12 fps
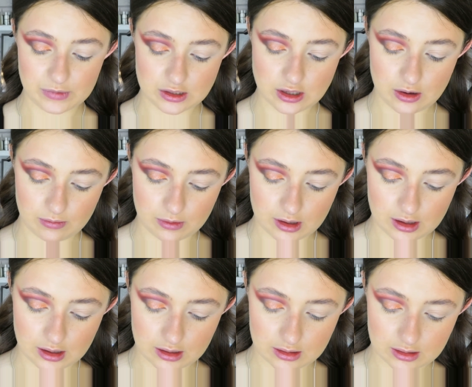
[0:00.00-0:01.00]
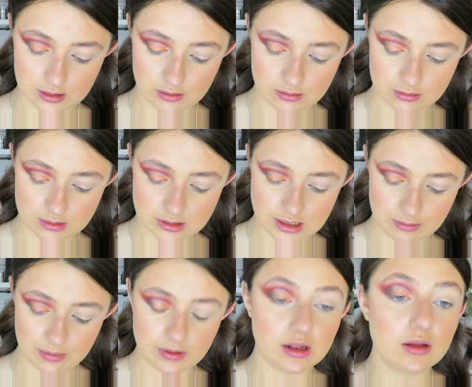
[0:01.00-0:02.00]
So I'm going to
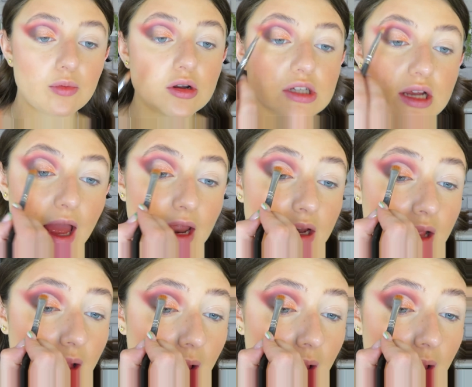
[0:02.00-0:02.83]
dampen the brush again.